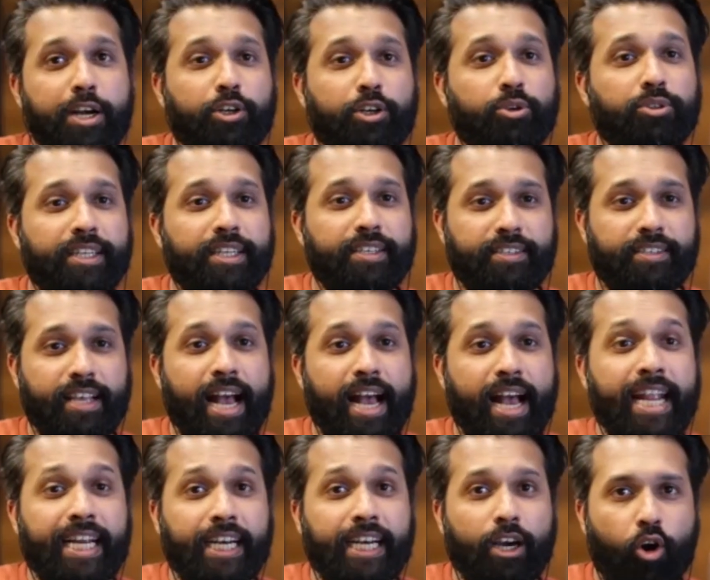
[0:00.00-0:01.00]
2, 3
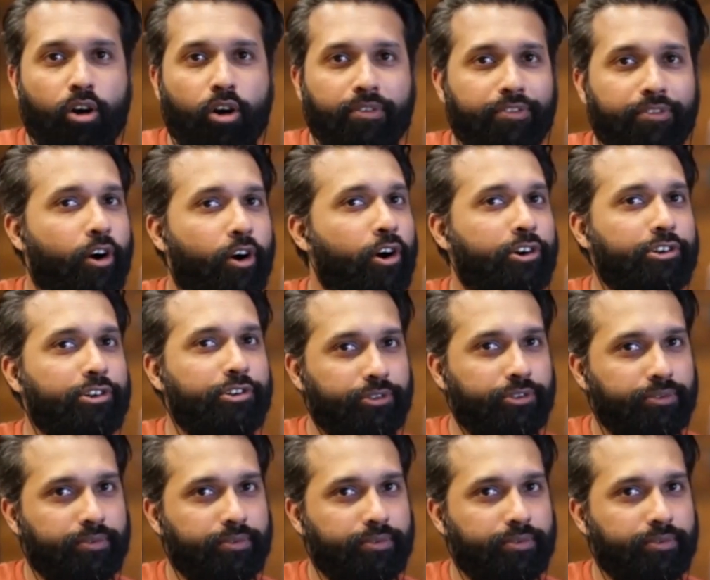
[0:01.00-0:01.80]
side of On2.